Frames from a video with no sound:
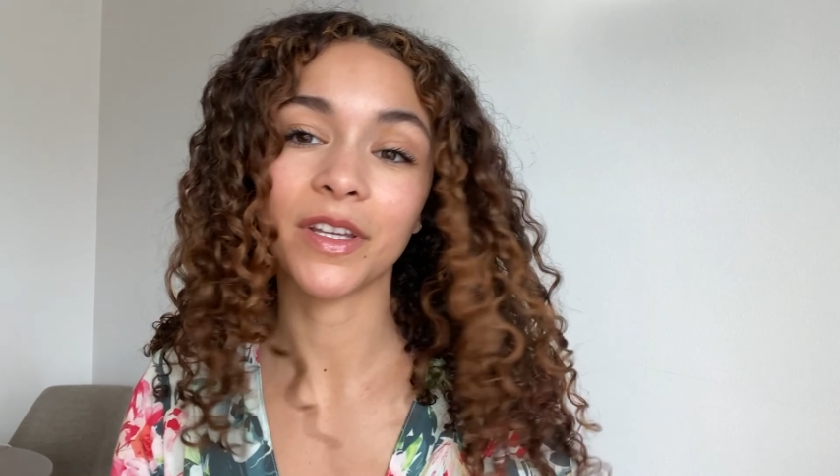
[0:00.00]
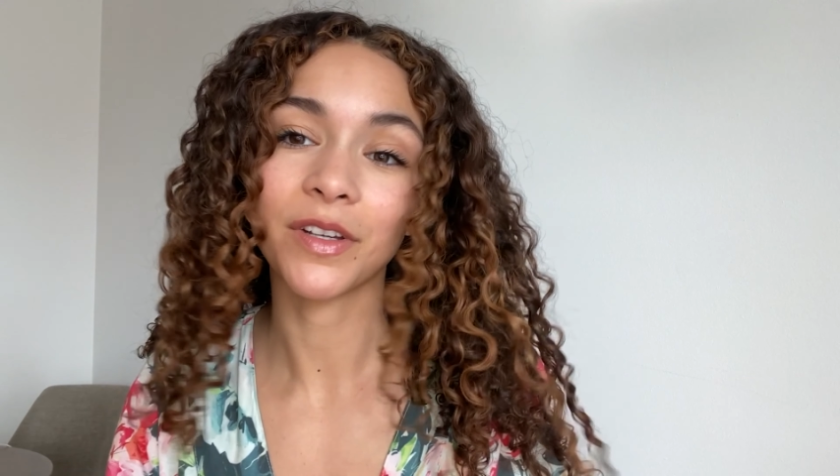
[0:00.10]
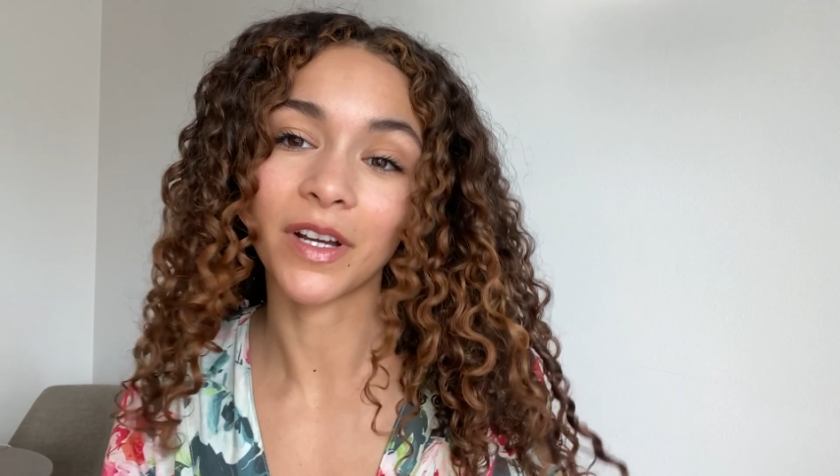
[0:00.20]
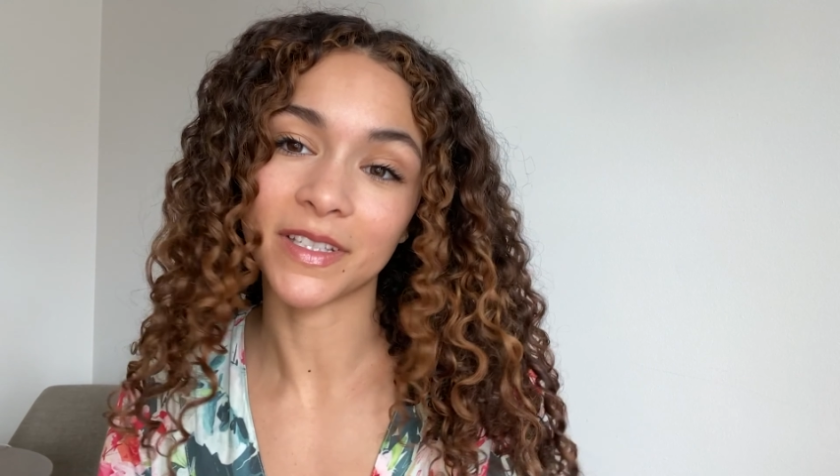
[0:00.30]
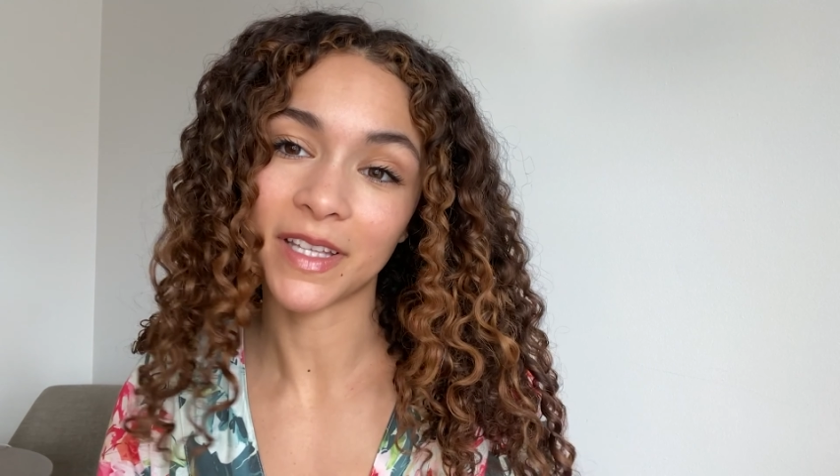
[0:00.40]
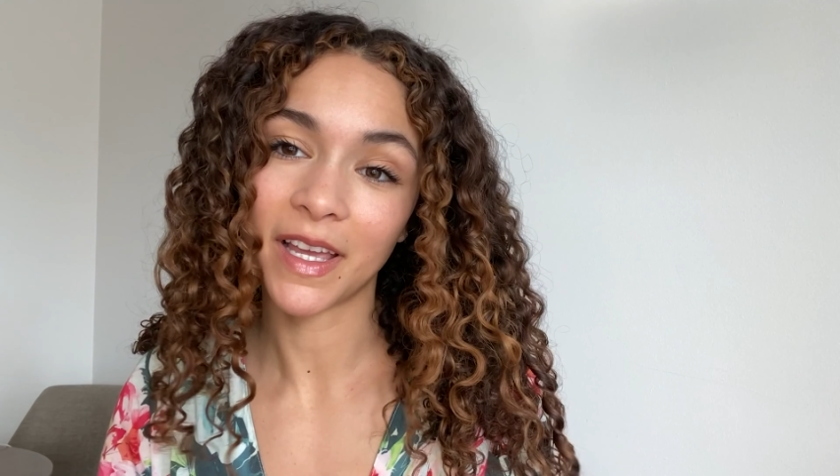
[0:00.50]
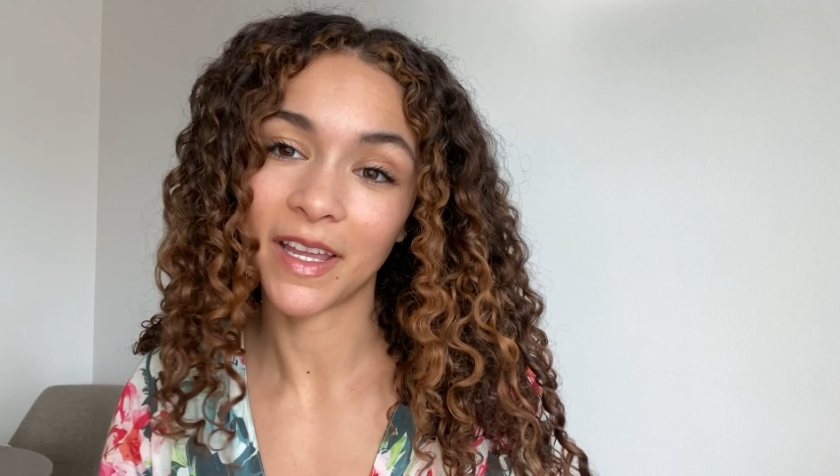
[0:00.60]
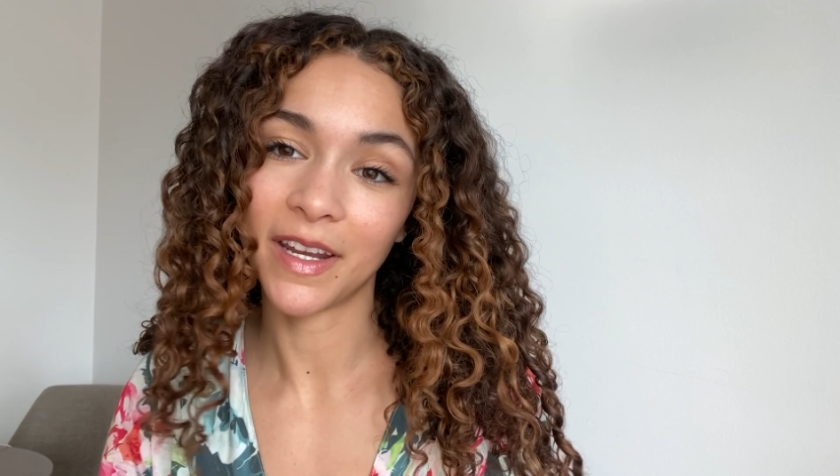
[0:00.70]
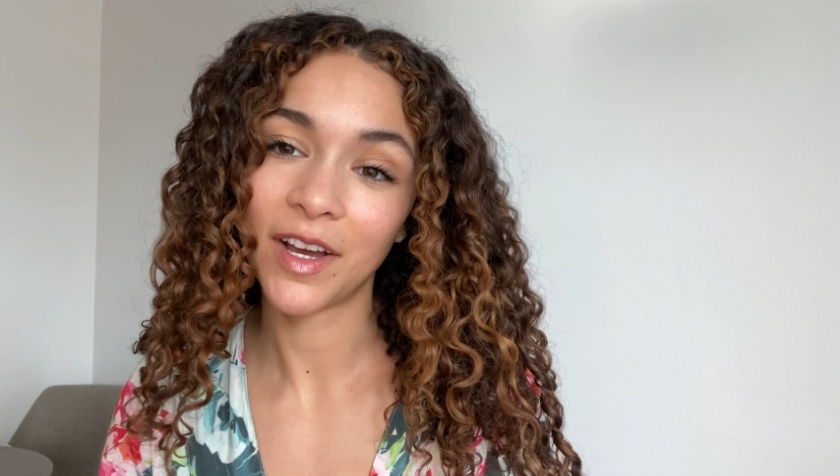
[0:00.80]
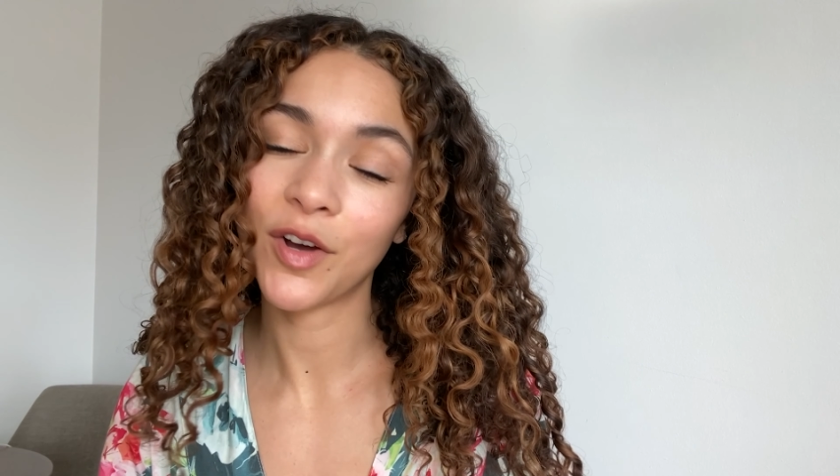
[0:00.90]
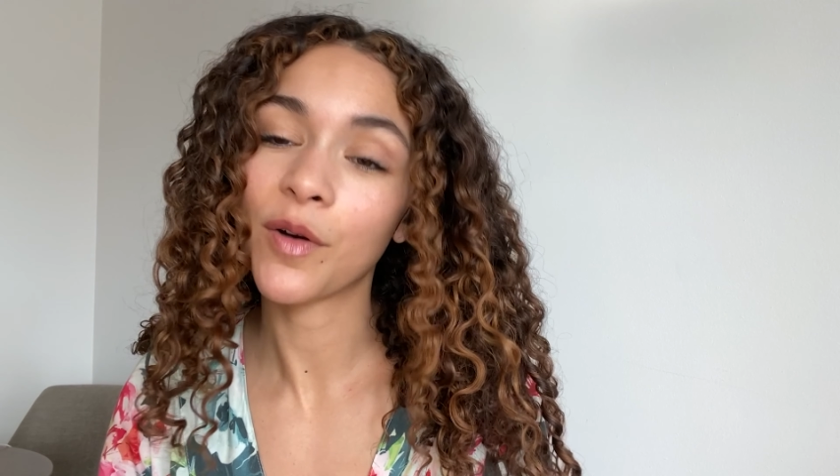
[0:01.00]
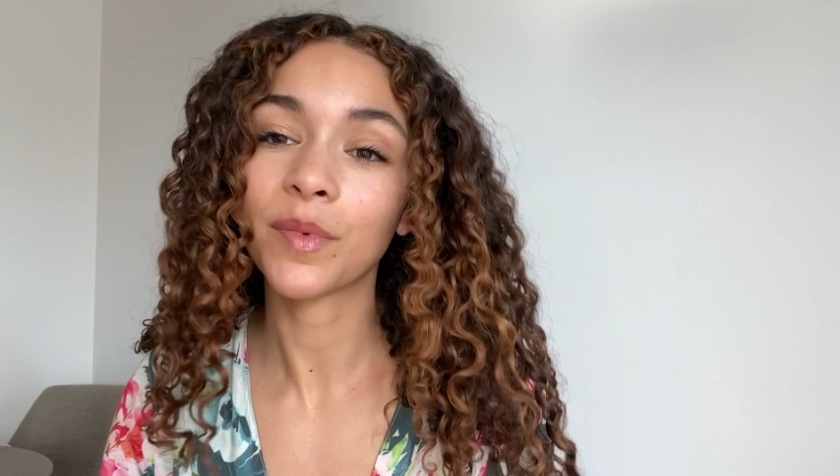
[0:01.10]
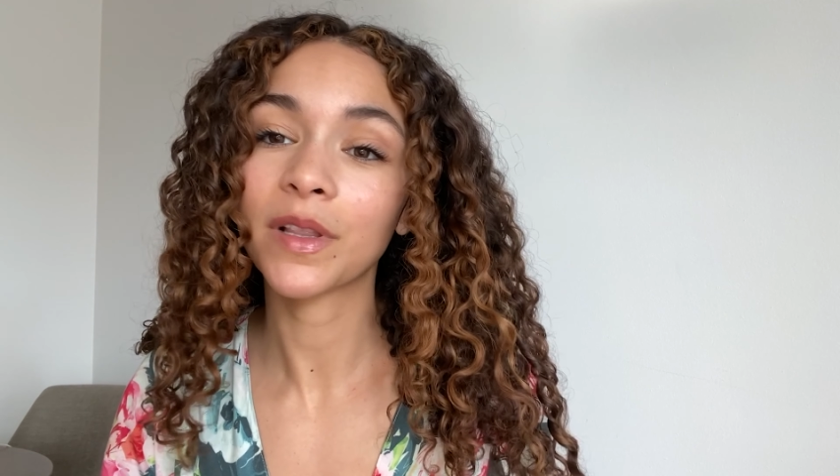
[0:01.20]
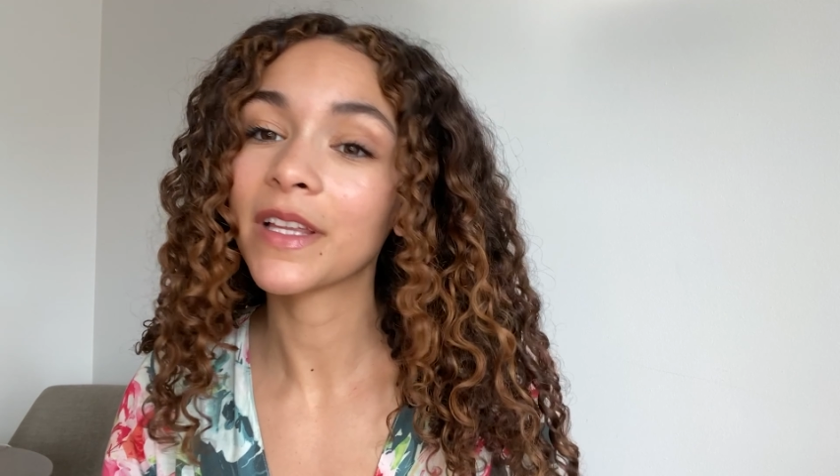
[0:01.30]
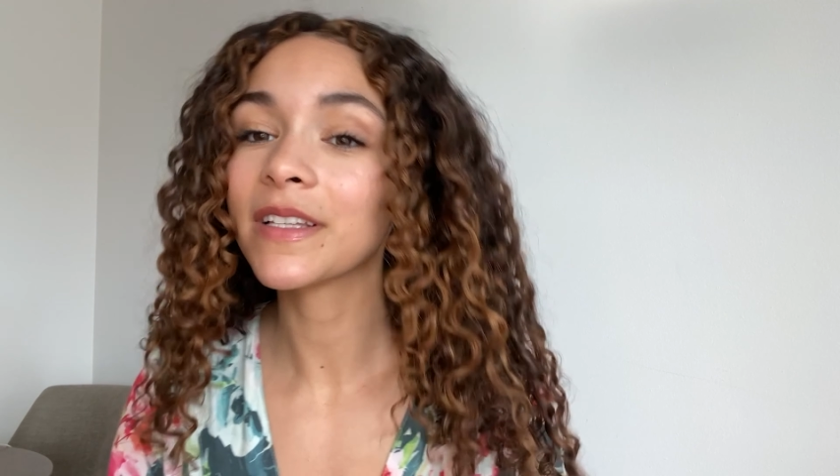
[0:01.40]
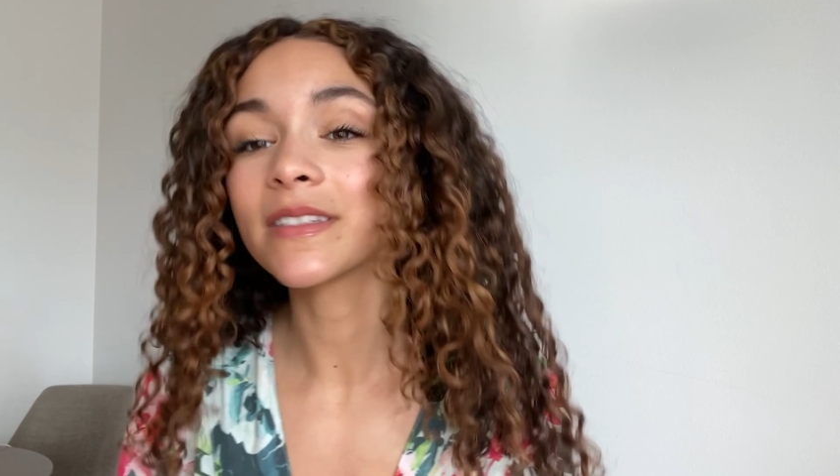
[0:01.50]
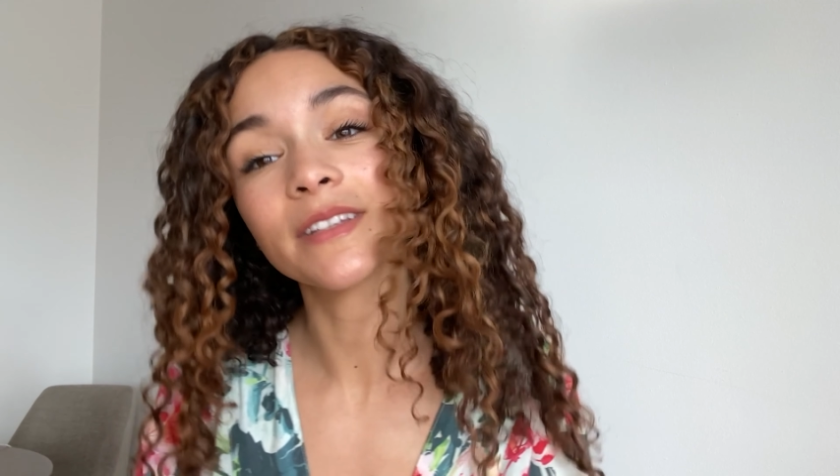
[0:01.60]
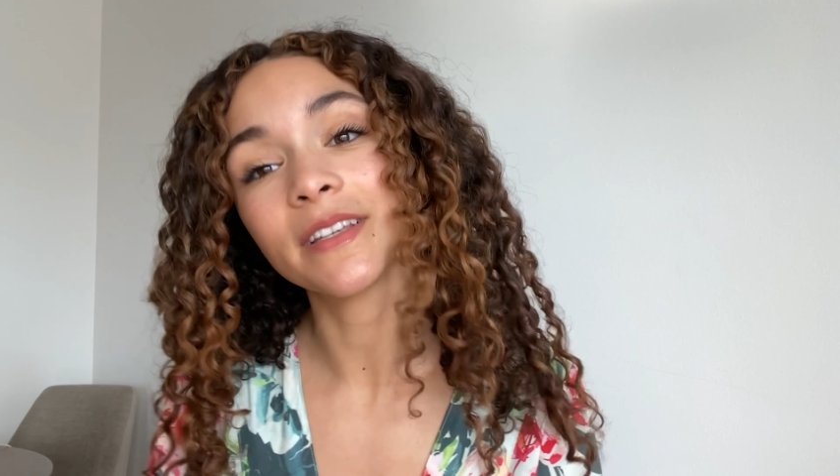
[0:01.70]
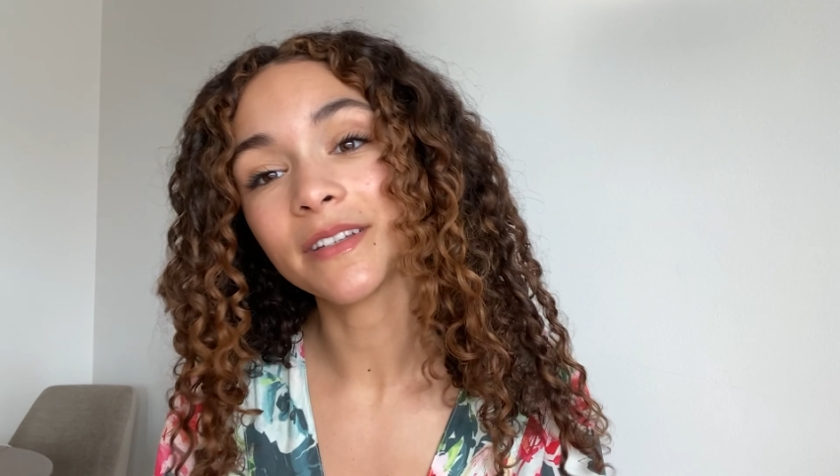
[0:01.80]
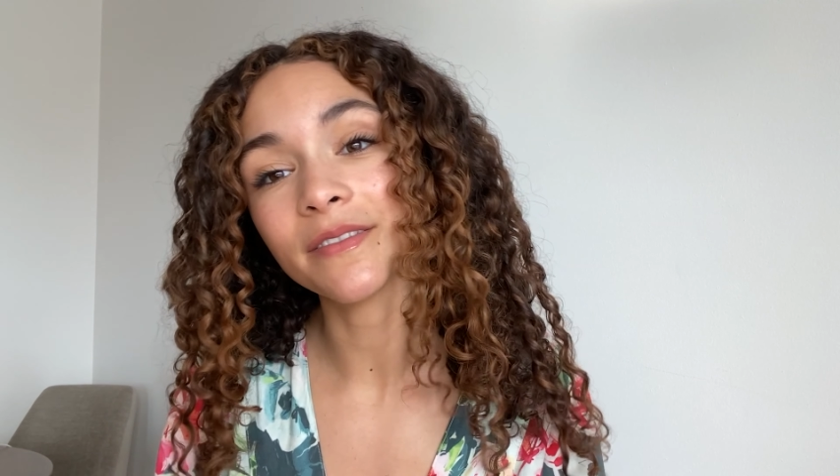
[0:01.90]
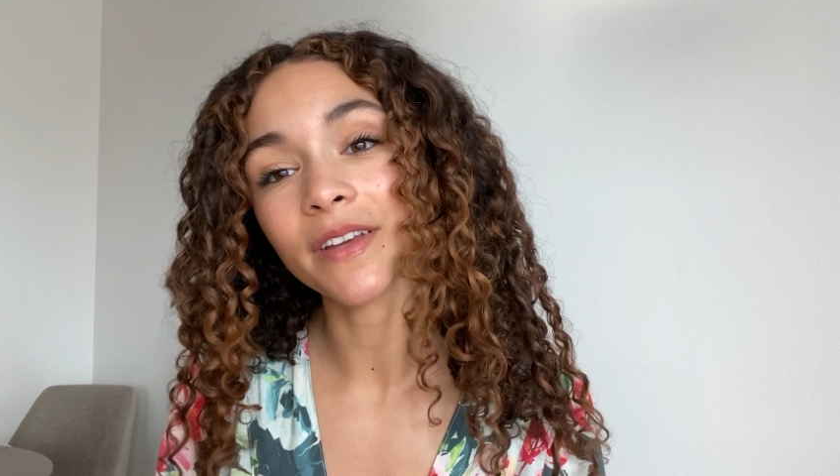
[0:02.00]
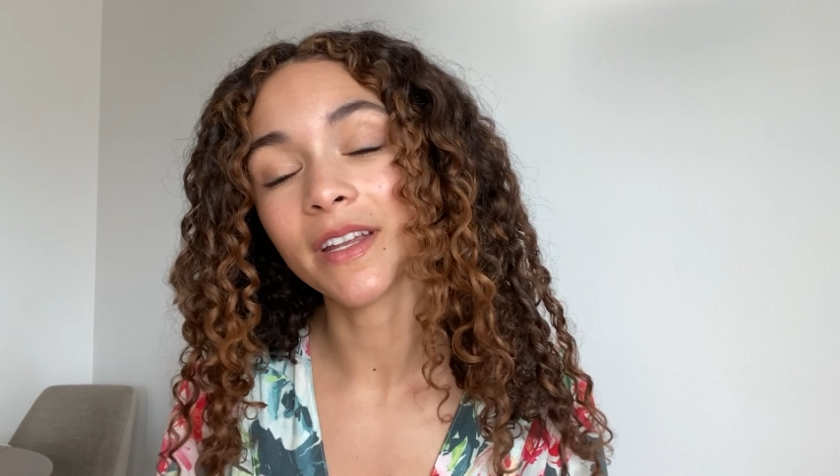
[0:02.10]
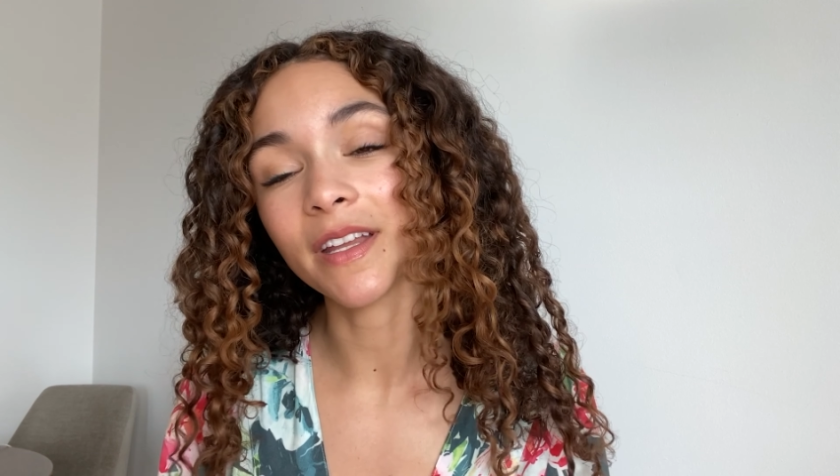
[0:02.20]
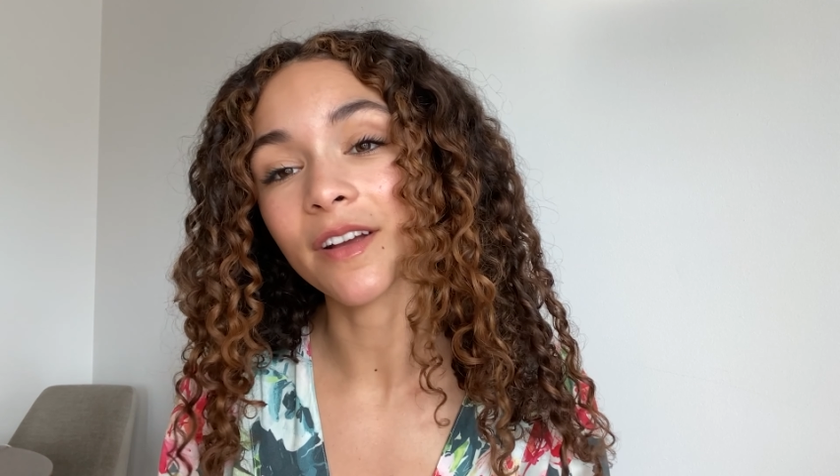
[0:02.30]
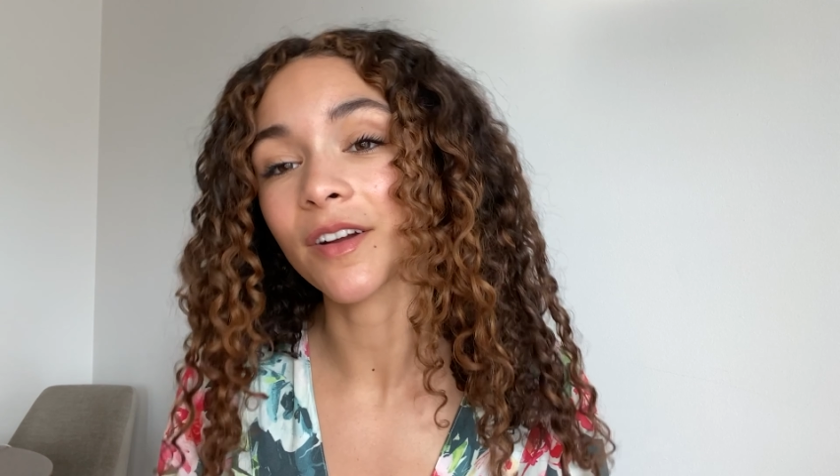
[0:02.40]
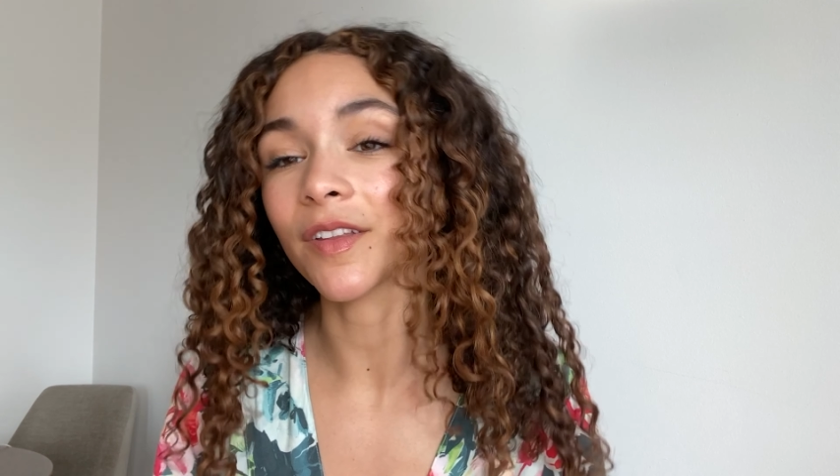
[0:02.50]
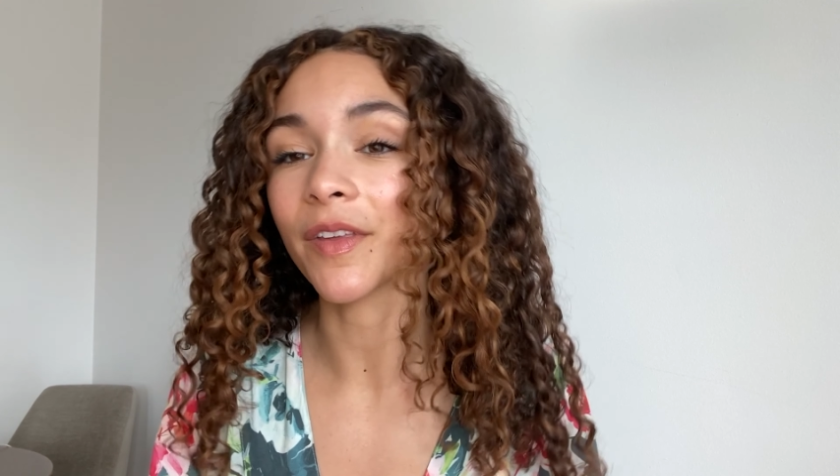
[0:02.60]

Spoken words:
you guys hanging out. Please leave any curly